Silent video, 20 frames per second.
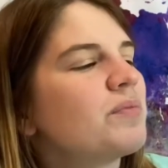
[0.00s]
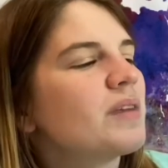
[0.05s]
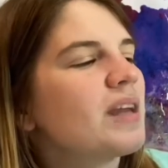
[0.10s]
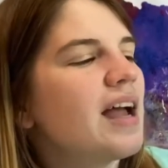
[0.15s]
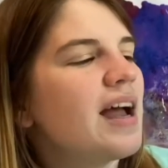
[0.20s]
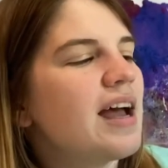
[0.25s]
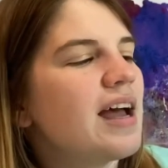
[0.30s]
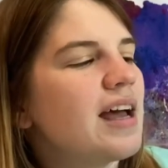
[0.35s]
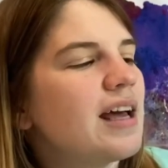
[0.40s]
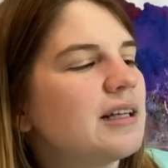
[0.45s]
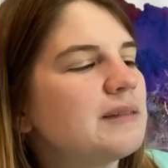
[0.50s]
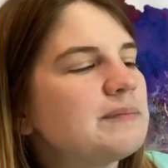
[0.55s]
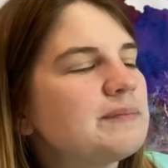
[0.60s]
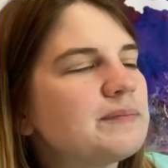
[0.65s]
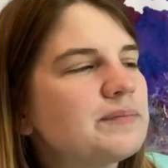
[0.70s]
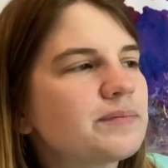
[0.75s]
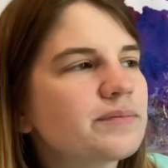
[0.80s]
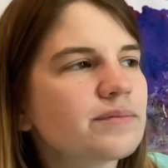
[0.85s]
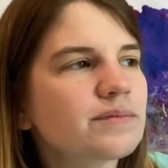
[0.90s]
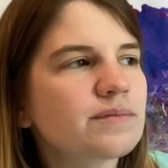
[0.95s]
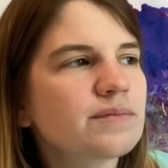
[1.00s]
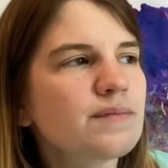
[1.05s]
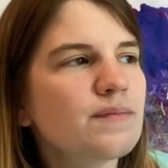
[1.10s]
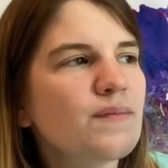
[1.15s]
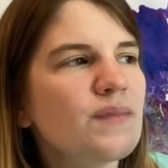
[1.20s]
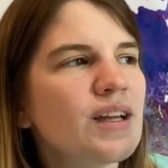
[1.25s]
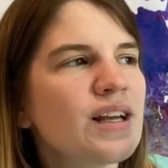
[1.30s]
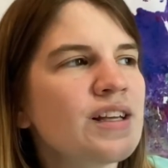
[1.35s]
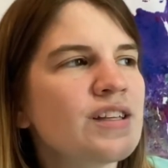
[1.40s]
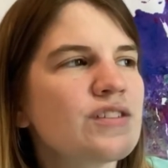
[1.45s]
And
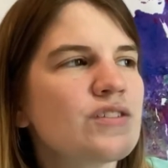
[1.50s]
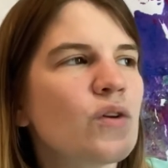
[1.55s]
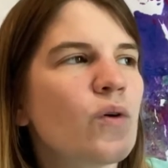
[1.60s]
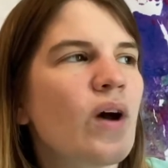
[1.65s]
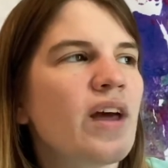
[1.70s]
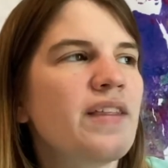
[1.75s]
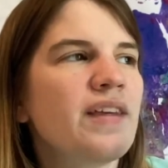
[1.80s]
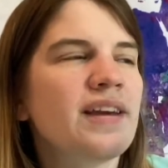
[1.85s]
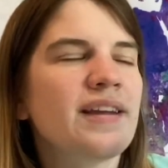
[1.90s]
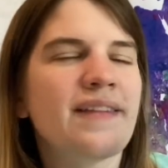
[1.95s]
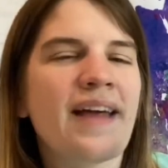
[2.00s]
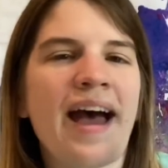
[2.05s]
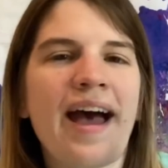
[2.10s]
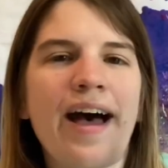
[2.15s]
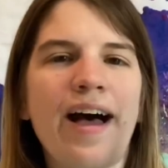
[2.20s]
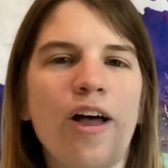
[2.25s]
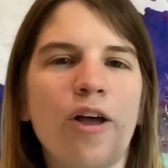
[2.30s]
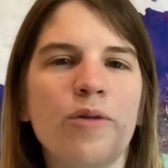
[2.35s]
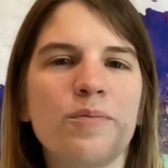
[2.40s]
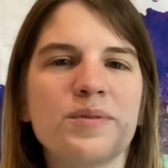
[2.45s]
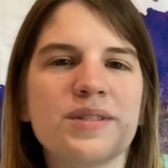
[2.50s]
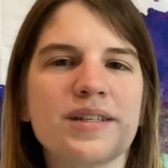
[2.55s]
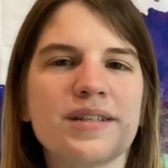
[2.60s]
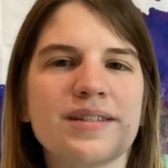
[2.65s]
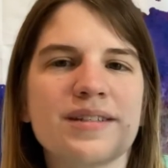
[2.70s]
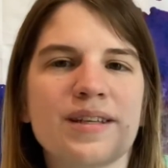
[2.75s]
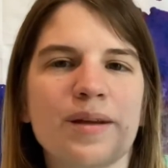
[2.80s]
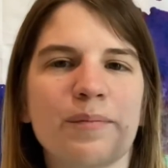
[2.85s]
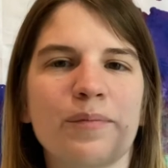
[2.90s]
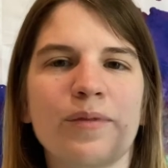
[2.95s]
so I think that helped
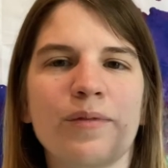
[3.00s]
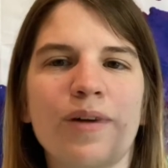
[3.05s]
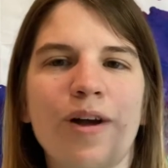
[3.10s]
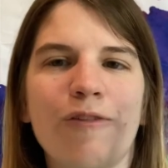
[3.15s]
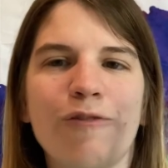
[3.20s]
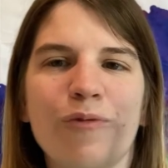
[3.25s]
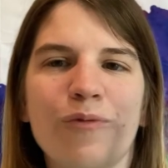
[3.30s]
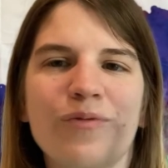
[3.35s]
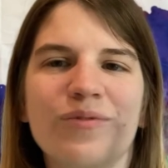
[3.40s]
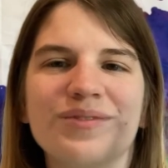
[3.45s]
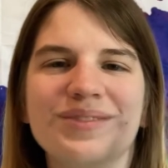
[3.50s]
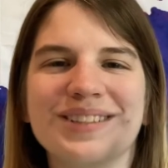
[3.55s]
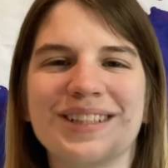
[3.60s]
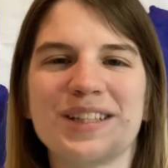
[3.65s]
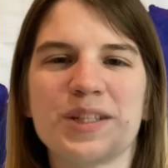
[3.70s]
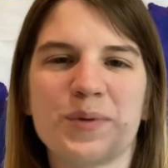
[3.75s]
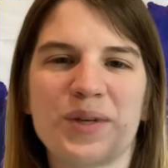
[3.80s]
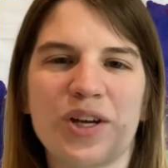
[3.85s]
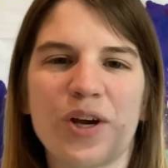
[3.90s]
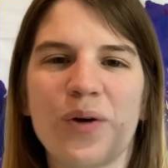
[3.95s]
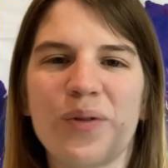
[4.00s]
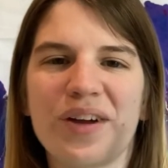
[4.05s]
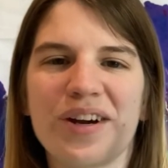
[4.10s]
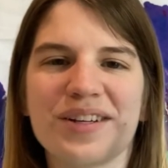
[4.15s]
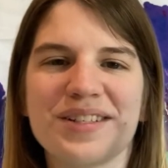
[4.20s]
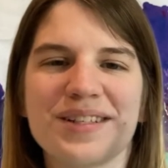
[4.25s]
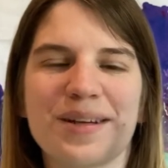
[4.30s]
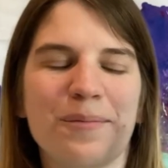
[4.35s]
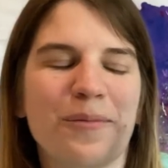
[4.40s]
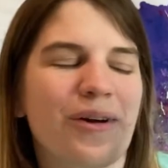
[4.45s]
since we go there
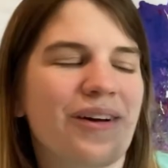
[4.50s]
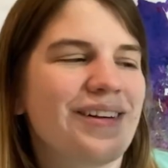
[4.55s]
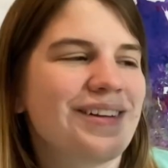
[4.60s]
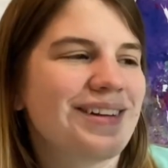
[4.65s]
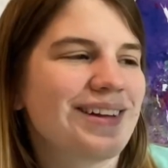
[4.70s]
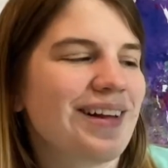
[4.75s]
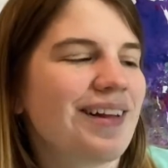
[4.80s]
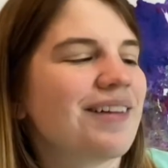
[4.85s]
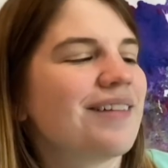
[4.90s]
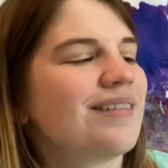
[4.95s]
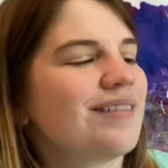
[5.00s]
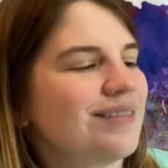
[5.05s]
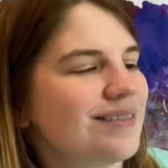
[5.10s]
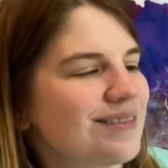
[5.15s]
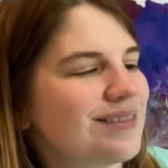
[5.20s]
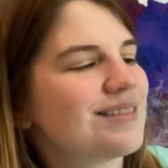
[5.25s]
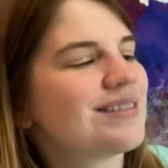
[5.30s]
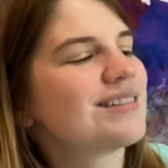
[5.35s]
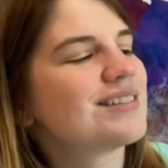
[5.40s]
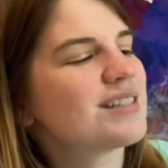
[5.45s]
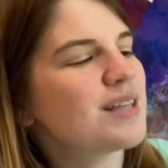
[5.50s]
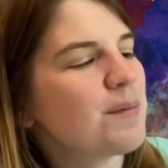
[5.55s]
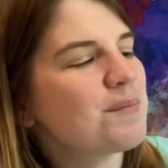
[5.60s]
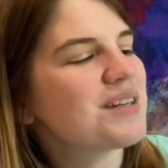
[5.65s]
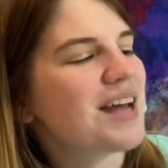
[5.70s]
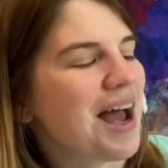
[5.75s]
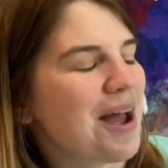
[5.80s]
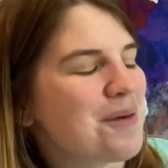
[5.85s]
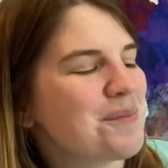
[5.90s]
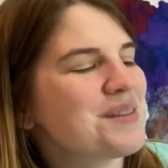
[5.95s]

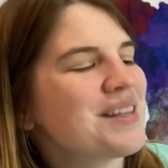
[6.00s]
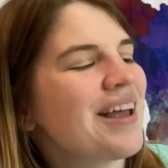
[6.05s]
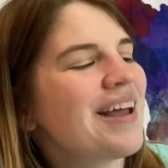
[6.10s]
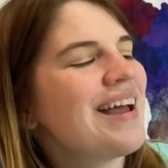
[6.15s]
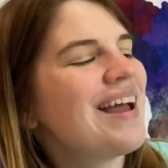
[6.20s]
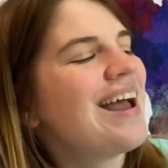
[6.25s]
sometimes.